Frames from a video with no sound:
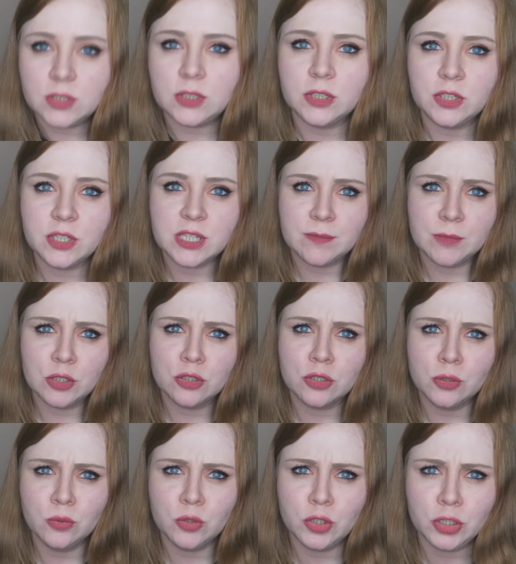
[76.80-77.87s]
It just smells
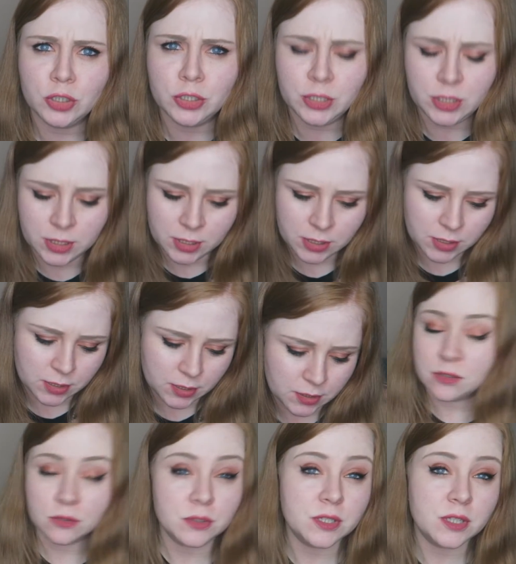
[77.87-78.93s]
so good.
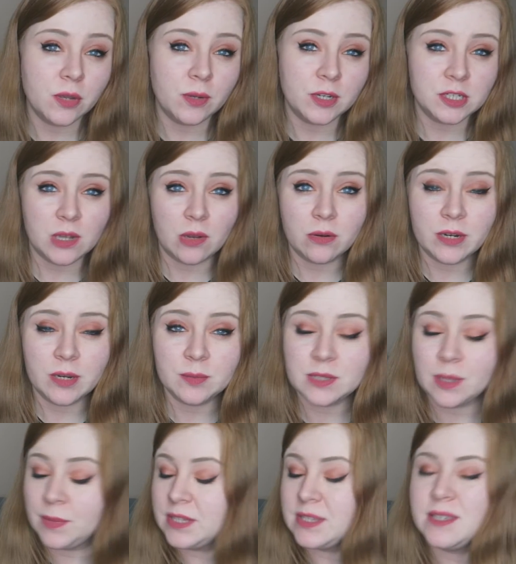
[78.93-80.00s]
It's also a shower cream,
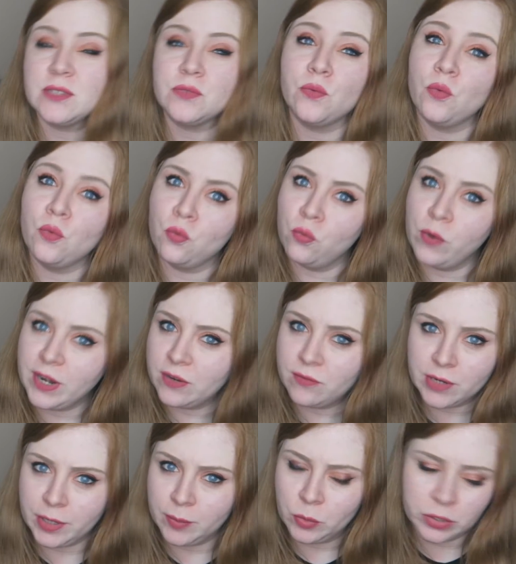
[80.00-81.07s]
so that means it's
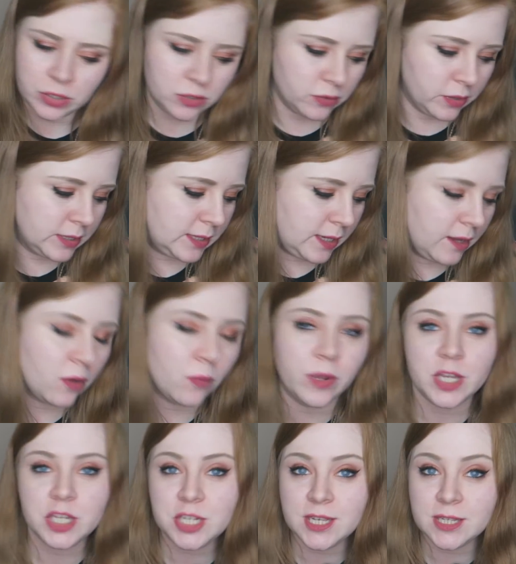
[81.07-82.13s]
really moisturising,
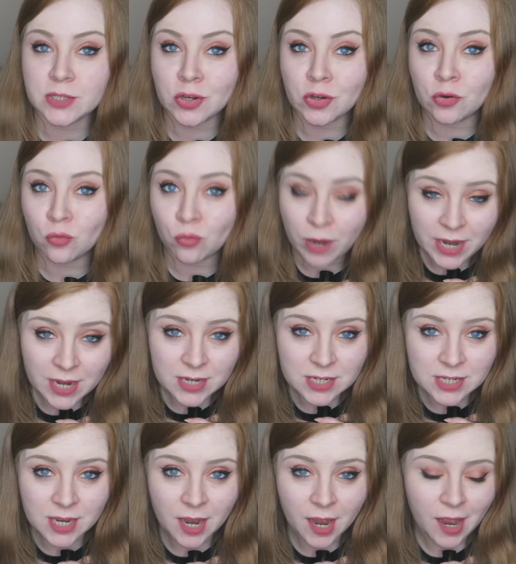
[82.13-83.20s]
which is
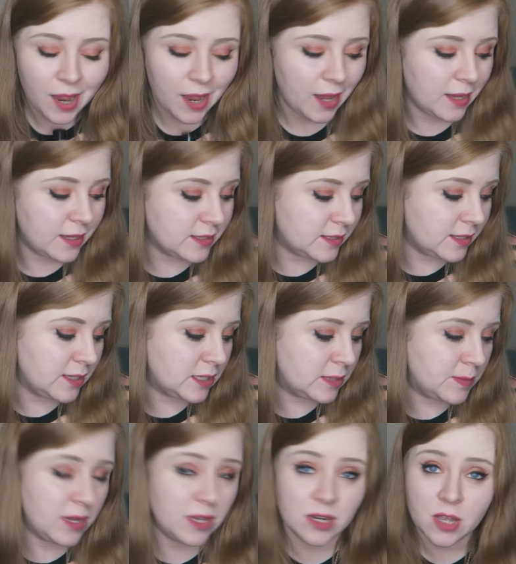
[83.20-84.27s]
great as
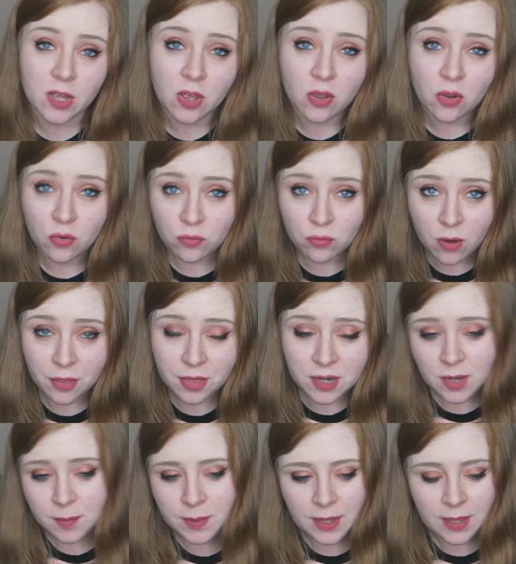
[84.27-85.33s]
it's been rather
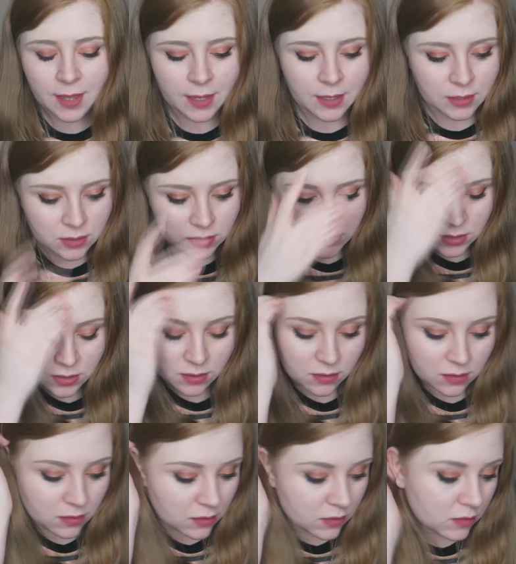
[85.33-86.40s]
nippy and
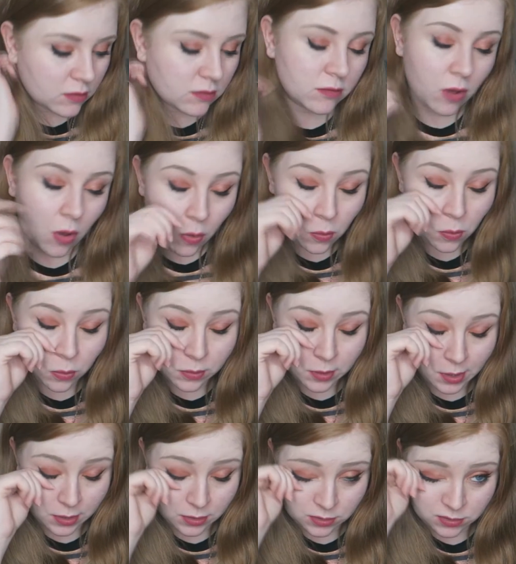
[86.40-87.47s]

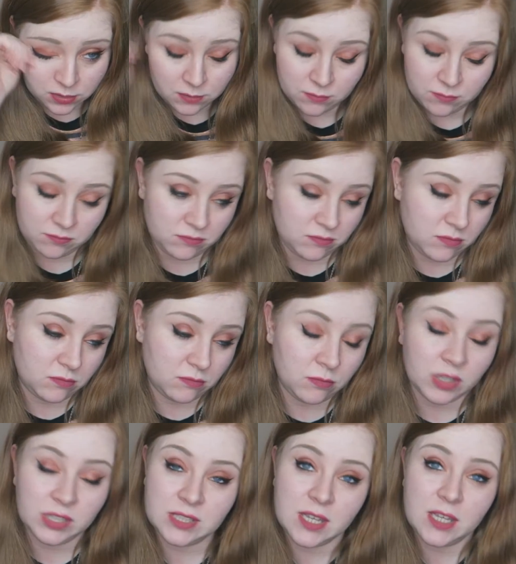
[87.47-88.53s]
cold and
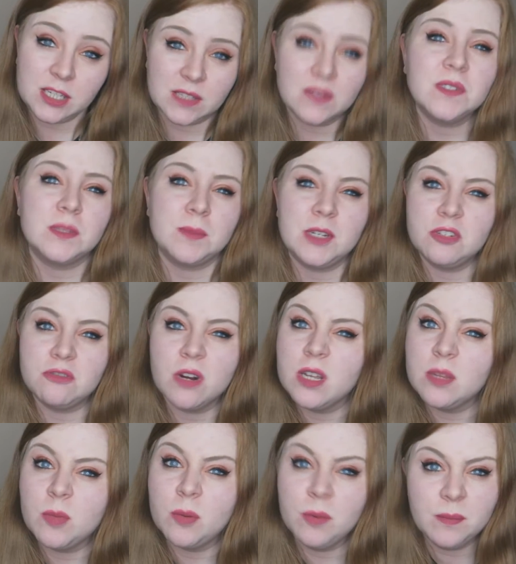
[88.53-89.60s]
my skin just feels a bit dry
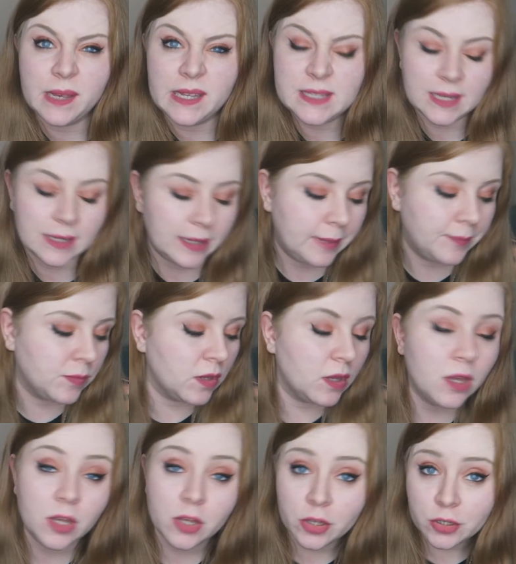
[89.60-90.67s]
at the moment basically,
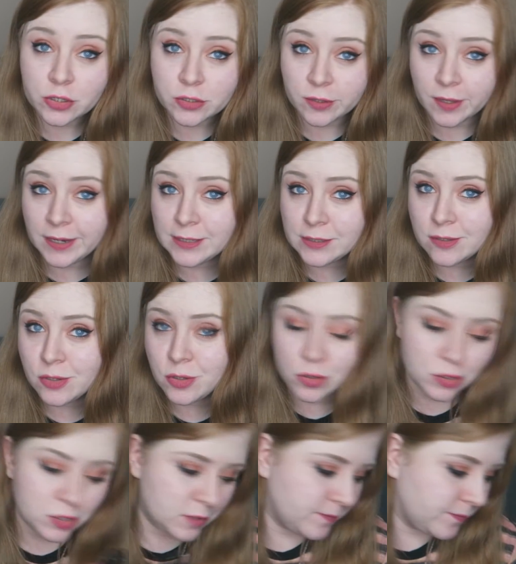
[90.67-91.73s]
so that is
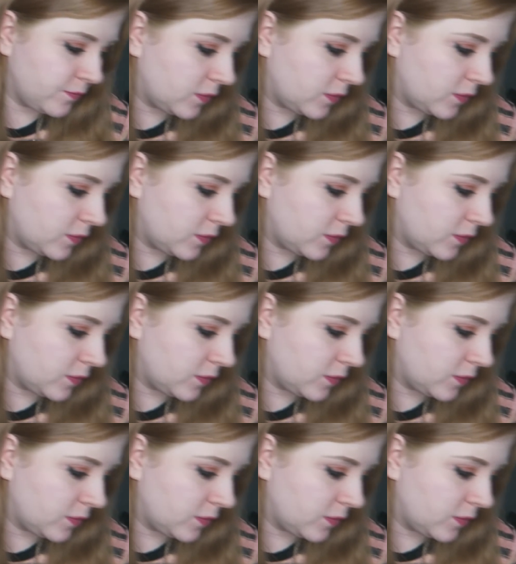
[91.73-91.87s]
good.